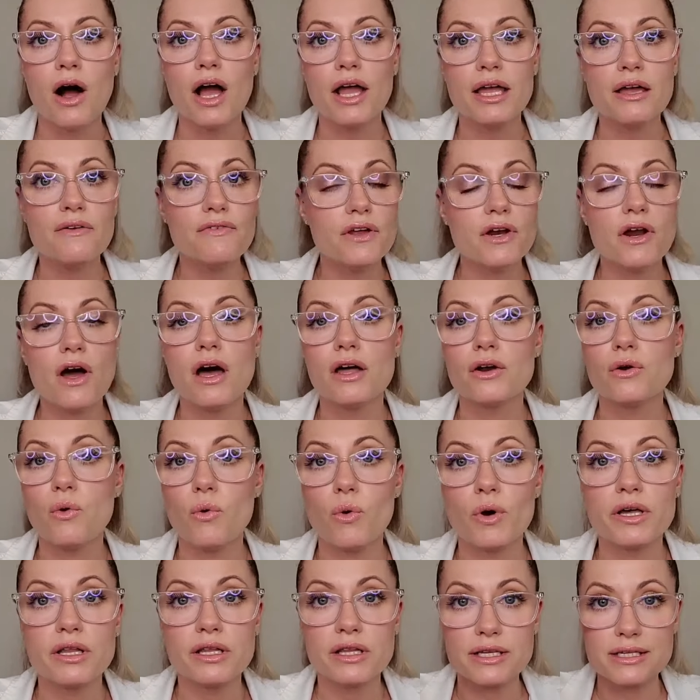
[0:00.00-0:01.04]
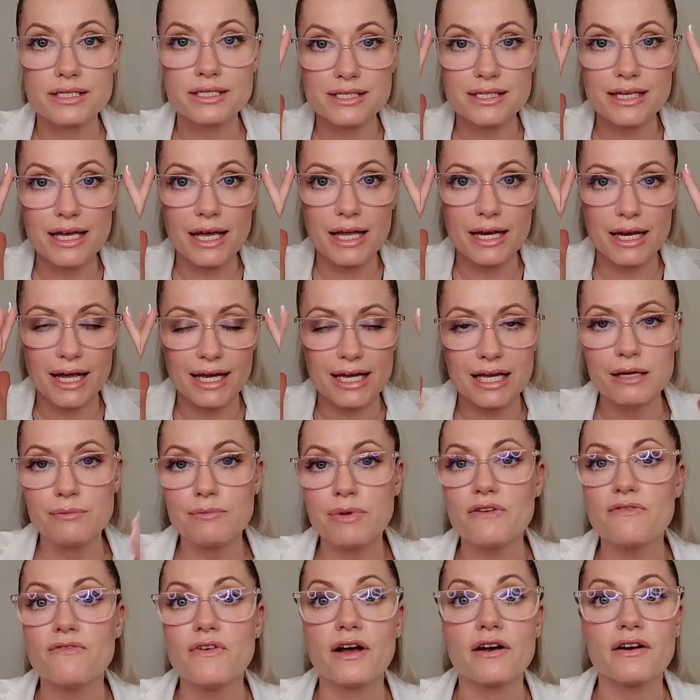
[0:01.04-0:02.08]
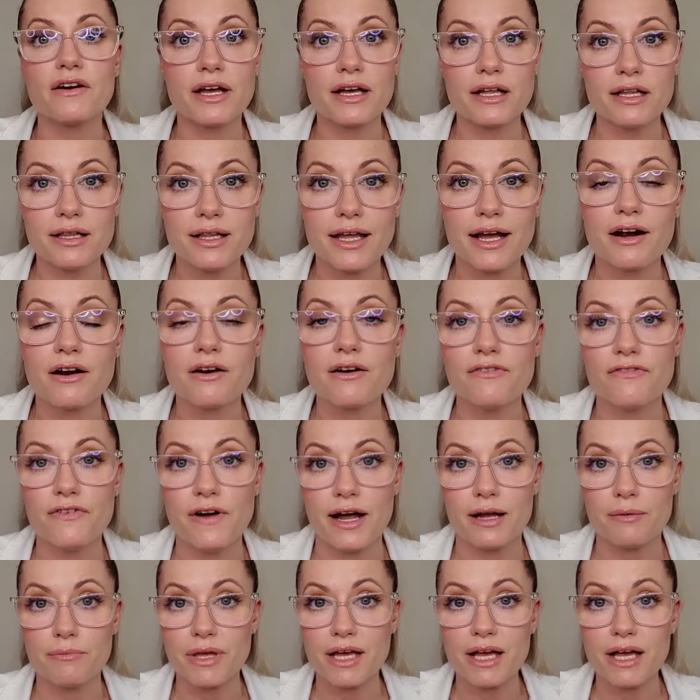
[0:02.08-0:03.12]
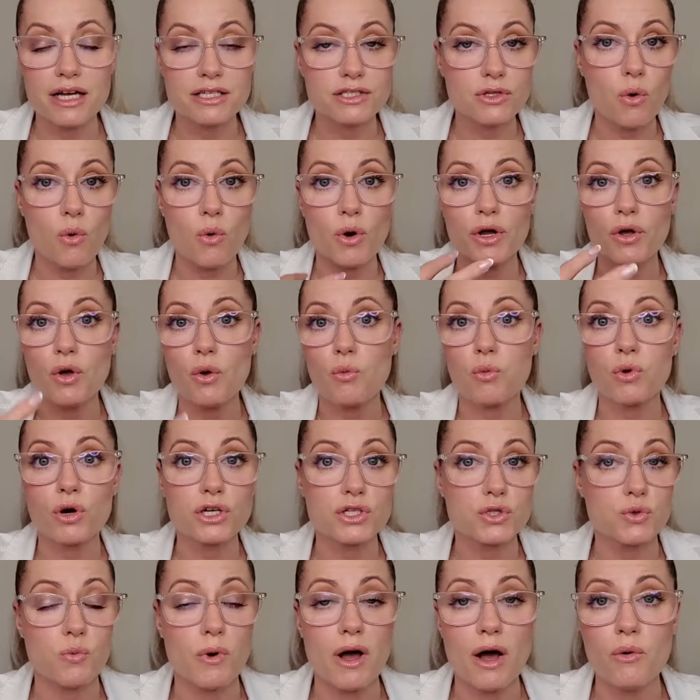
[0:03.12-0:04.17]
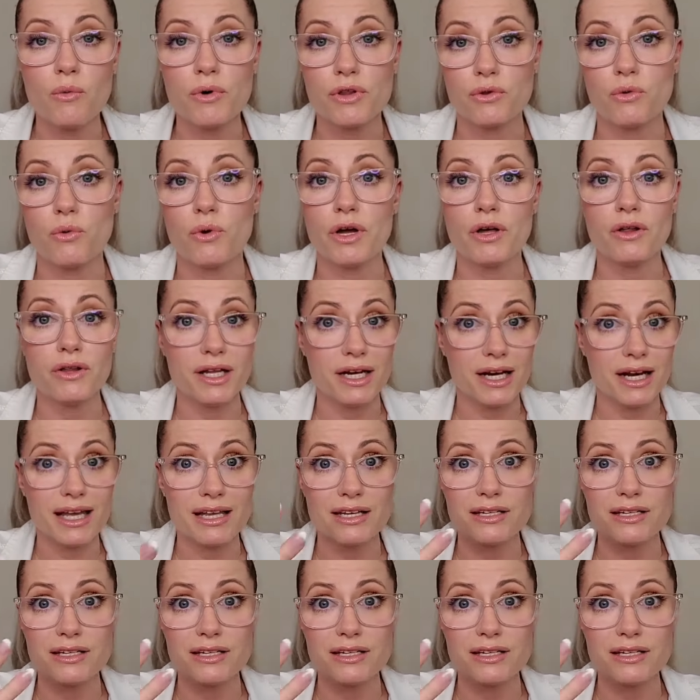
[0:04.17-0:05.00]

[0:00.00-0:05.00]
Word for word: even on oily skin, it can be very clarifying because oil works well with oil and it